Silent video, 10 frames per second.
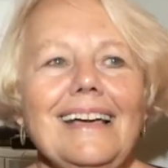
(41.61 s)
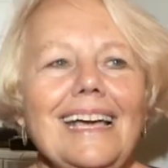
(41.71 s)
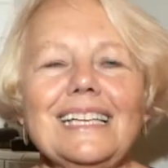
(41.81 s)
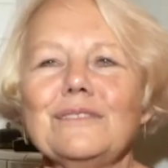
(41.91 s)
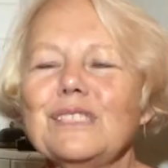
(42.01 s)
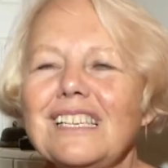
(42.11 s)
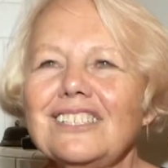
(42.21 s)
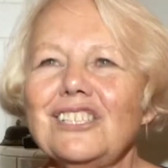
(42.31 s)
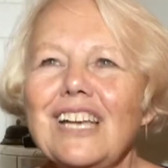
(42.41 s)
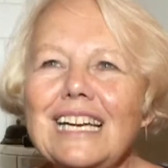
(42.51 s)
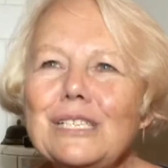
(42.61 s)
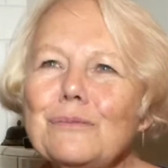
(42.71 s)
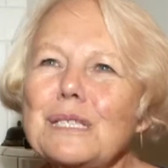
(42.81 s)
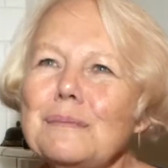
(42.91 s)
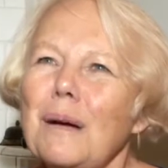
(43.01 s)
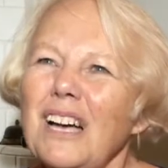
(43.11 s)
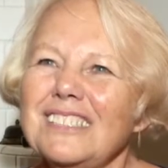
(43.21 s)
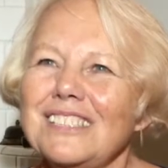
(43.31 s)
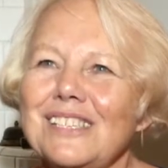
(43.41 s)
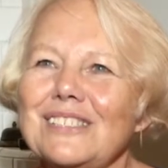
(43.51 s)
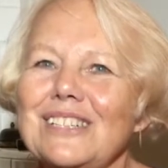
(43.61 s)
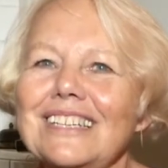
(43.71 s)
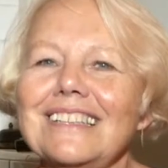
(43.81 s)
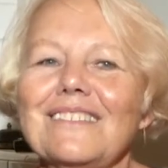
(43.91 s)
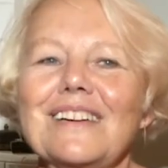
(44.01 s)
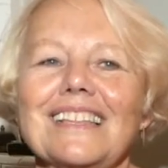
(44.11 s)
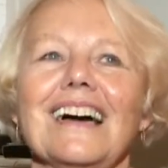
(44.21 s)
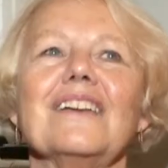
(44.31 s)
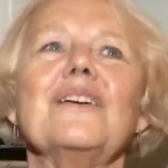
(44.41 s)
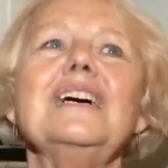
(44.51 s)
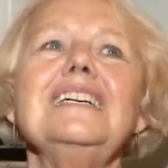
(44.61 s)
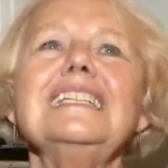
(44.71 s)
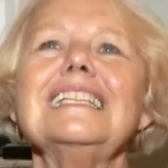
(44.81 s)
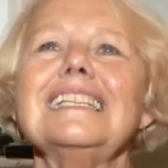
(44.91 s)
And there was such a nice response to it that we thought, well,